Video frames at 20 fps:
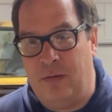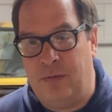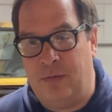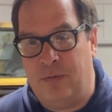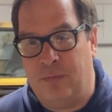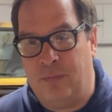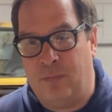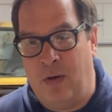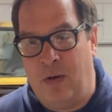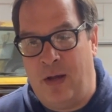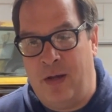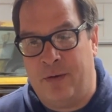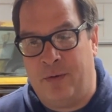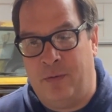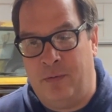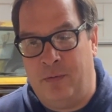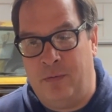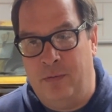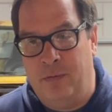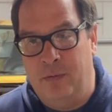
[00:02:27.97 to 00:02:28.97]

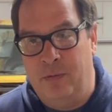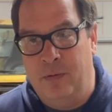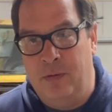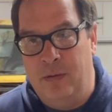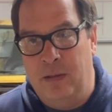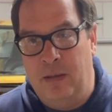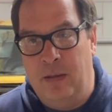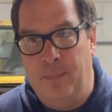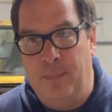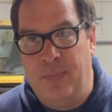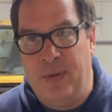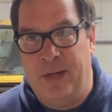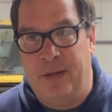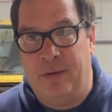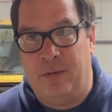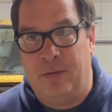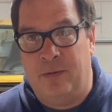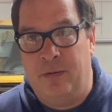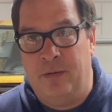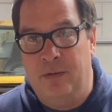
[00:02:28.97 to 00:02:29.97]
throttle
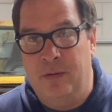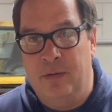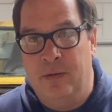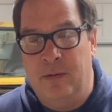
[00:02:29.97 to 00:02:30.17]
pedal,